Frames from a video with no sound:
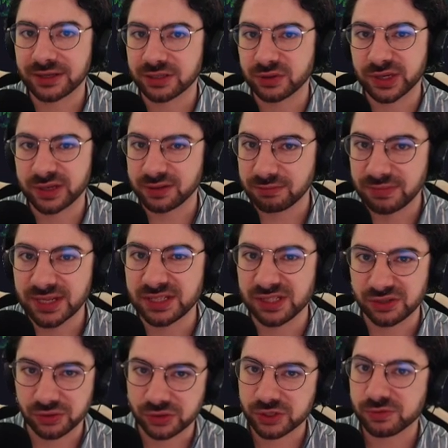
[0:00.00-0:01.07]
doing
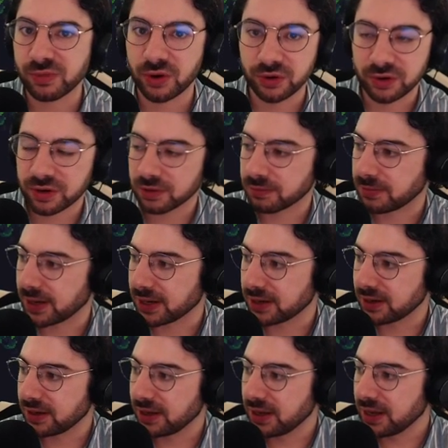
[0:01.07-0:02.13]
mist or smoke,
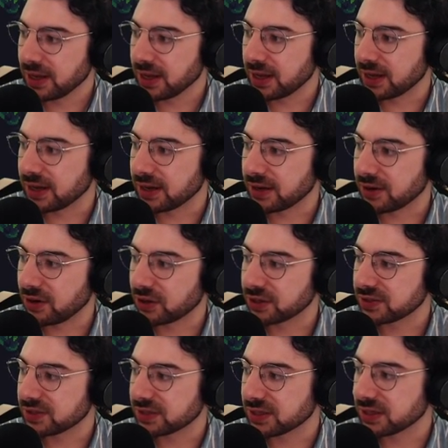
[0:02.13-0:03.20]
but uh,
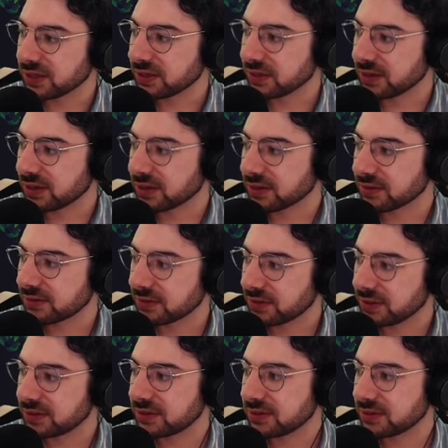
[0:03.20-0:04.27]
honestly, uh,
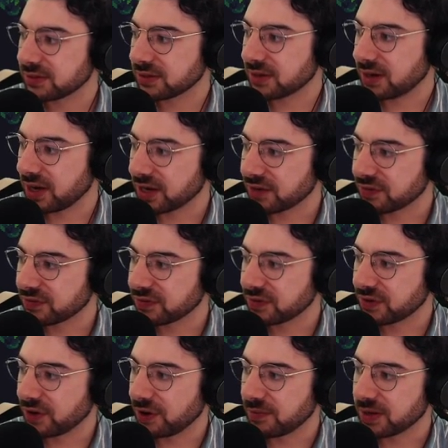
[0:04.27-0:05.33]
this kind of
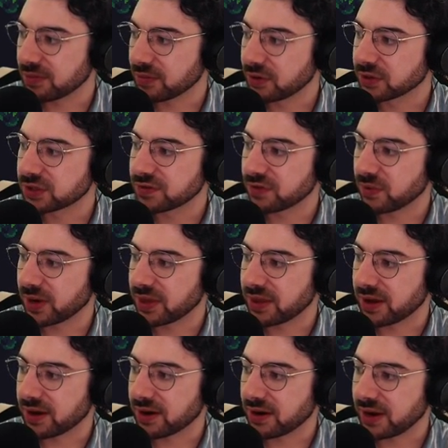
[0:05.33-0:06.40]
got me most of the way
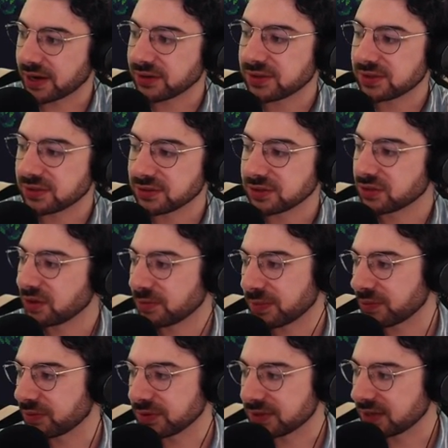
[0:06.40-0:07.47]
there. I could still do it,
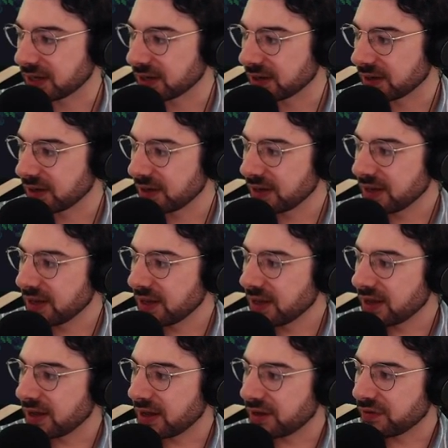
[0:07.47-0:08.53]
but we'll see.
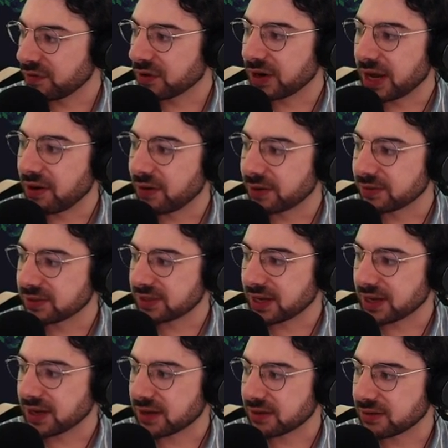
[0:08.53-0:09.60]
Uh, for now, I would
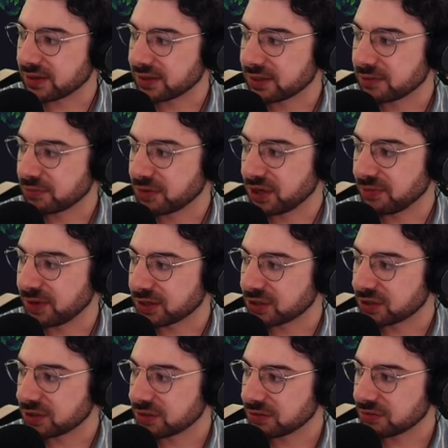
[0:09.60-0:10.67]
say this is pretty
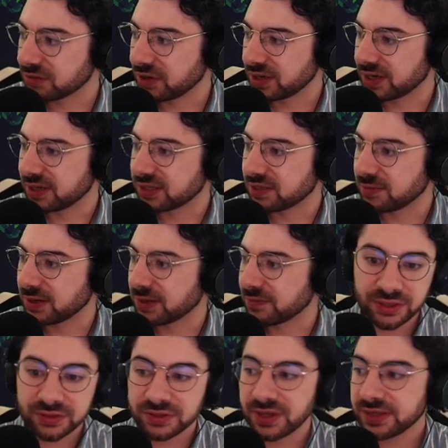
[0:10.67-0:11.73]
much where it needs to be.
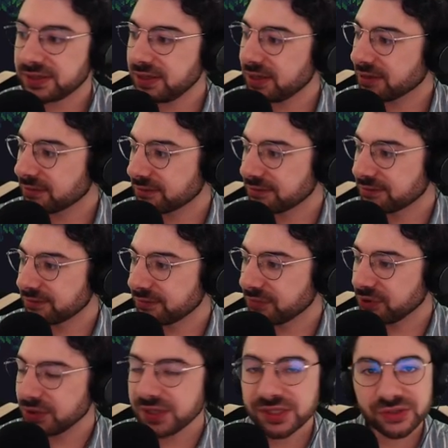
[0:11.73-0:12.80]
So that's it.
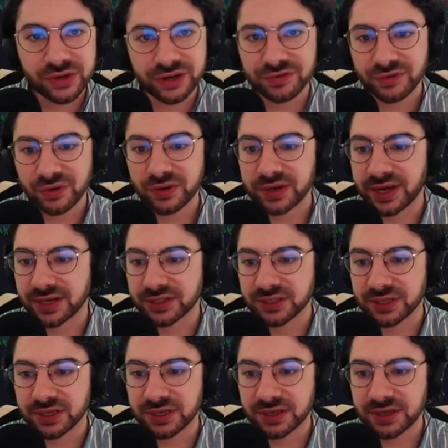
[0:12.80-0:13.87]
Pretty straightforward,
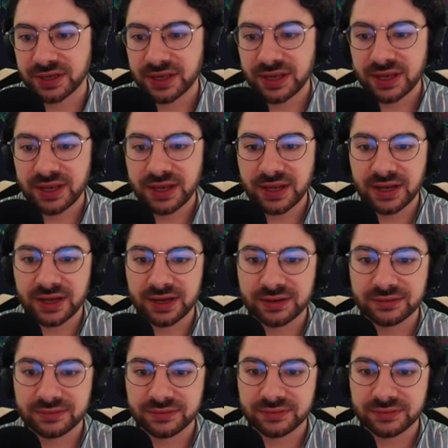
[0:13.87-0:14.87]
actually. Um,